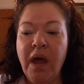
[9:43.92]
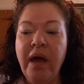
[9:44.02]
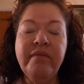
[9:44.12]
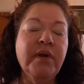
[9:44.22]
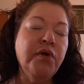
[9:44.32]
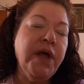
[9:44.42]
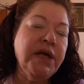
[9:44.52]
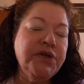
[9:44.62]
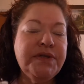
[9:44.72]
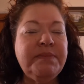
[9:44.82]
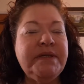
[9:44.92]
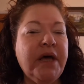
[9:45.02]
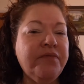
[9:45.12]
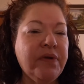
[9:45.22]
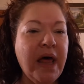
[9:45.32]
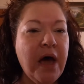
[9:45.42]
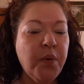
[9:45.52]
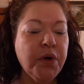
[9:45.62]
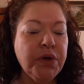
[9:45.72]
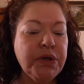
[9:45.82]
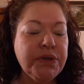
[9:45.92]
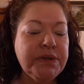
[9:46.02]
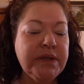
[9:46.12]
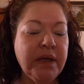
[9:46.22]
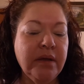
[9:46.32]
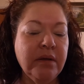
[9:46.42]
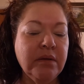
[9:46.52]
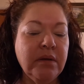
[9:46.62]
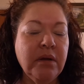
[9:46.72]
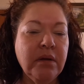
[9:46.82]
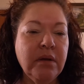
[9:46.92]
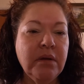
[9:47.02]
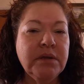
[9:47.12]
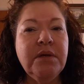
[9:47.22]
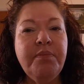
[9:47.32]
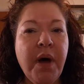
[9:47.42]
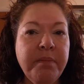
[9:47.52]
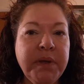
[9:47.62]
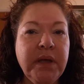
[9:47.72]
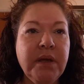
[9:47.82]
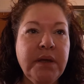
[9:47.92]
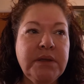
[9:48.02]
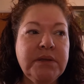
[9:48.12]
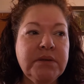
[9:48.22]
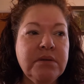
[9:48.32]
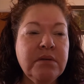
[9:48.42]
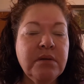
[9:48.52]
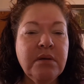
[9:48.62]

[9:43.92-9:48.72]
I've learned how to do some sunflowers and some pumpkins.